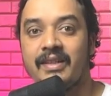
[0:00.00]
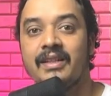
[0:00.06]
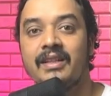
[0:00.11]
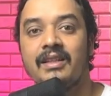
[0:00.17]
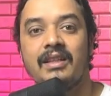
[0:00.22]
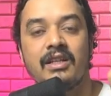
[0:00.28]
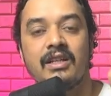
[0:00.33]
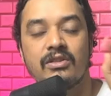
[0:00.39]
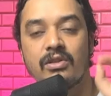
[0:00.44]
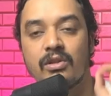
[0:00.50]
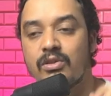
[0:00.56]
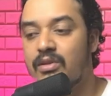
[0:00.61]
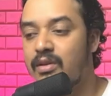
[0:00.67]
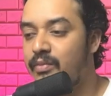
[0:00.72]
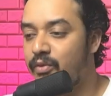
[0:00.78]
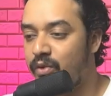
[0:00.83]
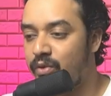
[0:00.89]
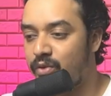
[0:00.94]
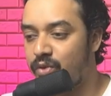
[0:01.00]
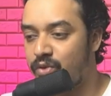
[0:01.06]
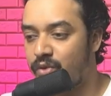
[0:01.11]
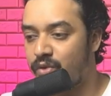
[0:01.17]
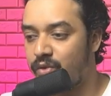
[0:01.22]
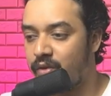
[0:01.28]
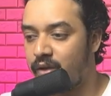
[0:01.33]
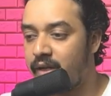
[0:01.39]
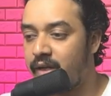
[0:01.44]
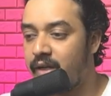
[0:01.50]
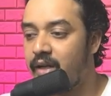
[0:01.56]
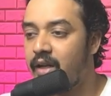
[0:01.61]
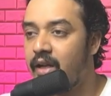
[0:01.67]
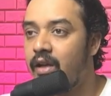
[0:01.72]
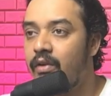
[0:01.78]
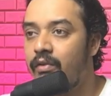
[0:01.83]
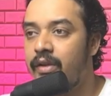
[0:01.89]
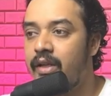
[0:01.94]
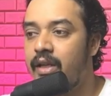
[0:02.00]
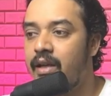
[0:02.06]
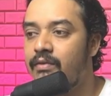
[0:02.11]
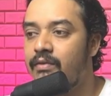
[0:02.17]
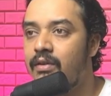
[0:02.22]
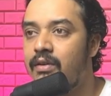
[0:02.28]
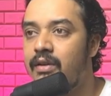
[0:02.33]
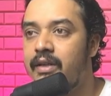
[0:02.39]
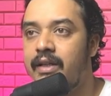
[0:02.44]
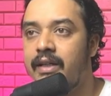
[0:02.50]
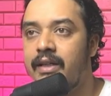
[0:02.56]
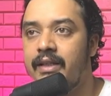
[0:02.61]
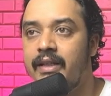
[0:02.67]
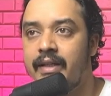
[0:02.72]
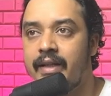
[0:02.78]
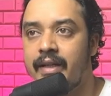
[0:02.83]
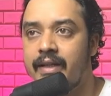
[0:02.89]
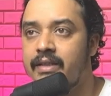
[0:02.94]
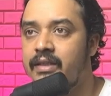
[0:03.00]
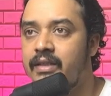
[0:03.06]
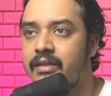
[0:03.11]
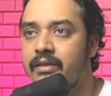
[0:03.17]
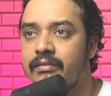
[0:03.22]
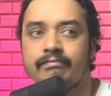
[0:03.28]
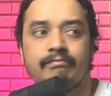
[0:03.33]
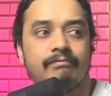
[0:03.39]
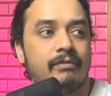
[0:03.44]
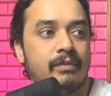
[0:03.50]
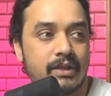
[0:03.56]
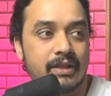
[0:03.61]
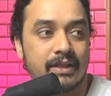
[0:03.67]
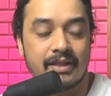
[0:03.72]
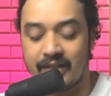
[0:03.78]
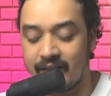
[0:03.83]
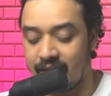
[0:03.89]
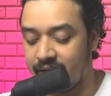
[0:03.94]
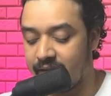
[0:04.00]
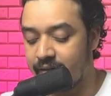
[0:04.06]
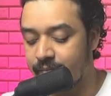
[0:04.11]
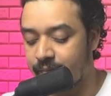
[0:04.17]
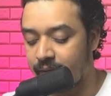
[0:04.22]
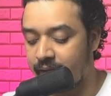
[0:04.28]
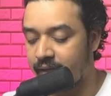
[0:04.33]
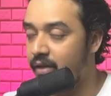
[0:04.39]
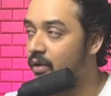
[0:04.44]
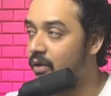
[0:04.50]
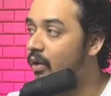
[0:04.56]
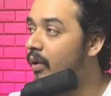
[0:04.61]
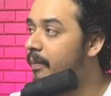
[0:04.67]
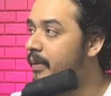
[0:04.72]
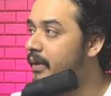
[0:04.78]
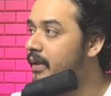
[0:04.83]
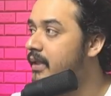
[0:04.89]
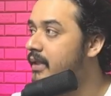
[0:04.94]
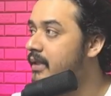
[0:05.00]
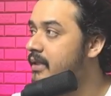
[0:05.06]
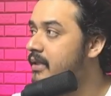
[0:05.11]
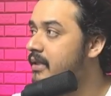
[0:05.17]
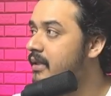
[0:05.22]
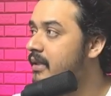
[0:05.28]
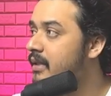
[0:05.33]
That's also I'm going to show you, right? We have already the text which is there. I can copy this,